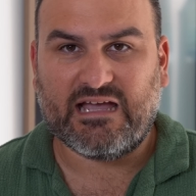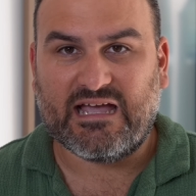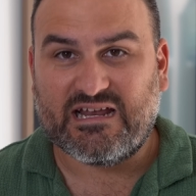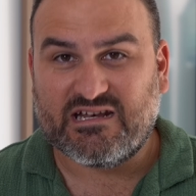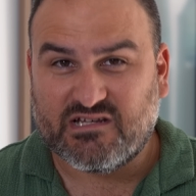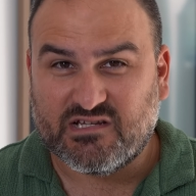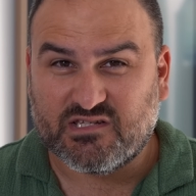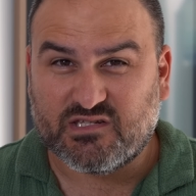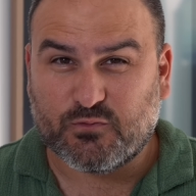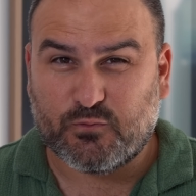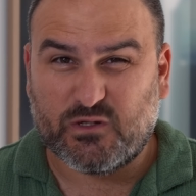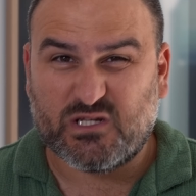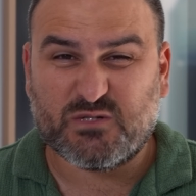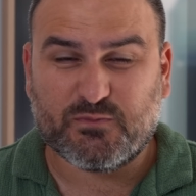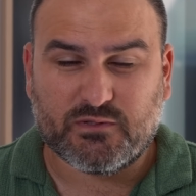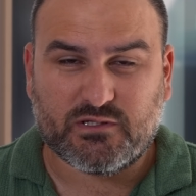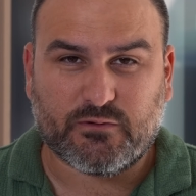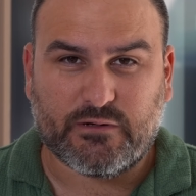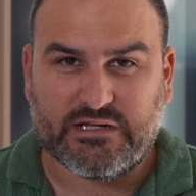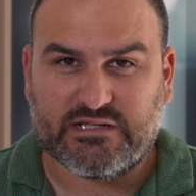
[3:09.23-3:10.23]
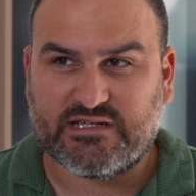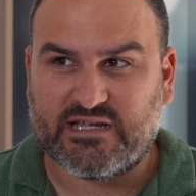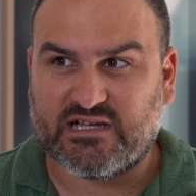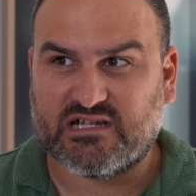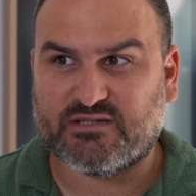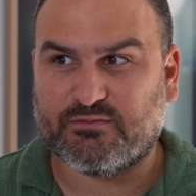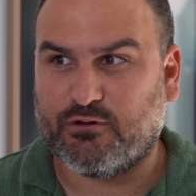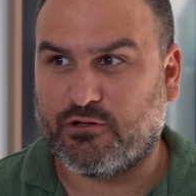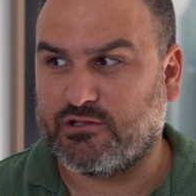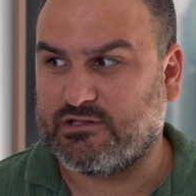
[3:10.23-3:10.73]
And to switch between
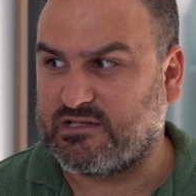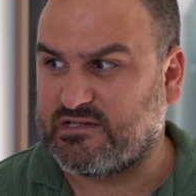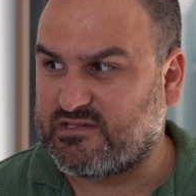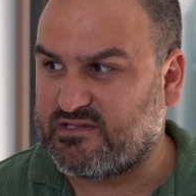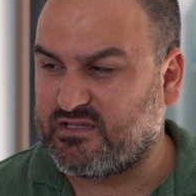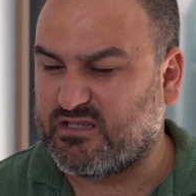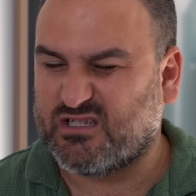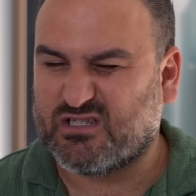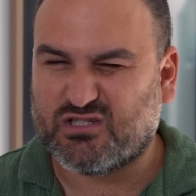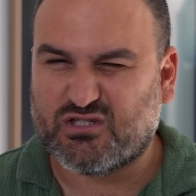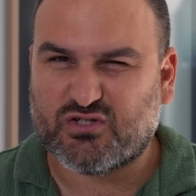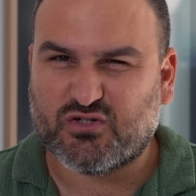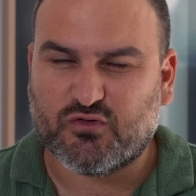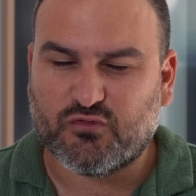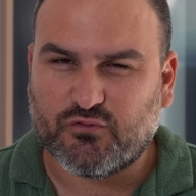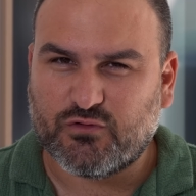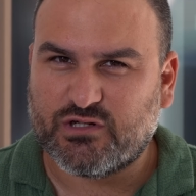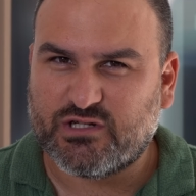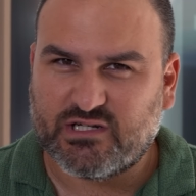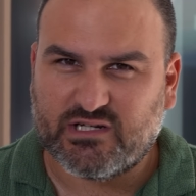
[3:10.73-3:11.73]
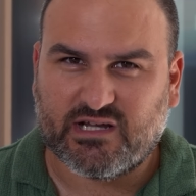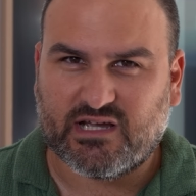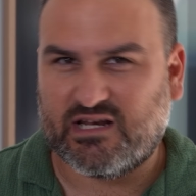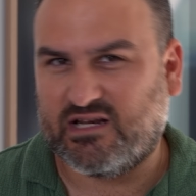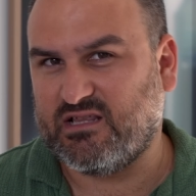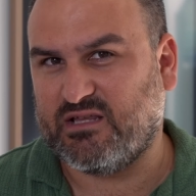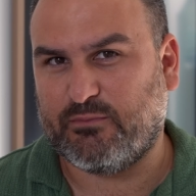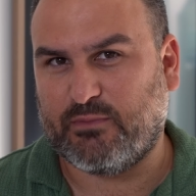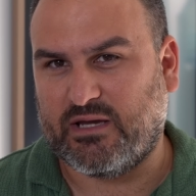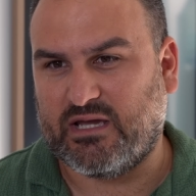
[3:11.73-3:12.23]
DeX modes, it's still
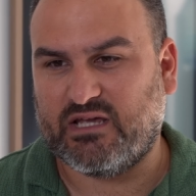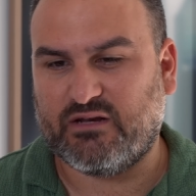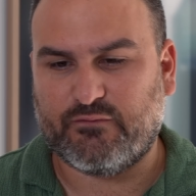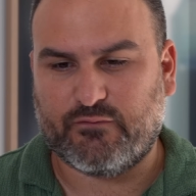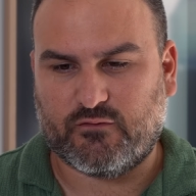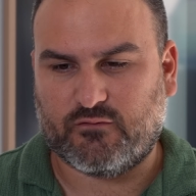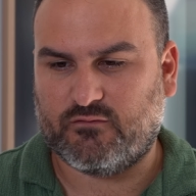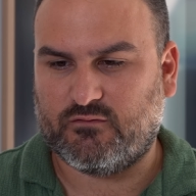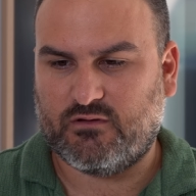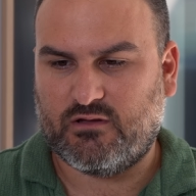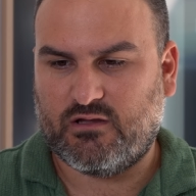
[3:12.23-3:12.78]
excruciatingly painful.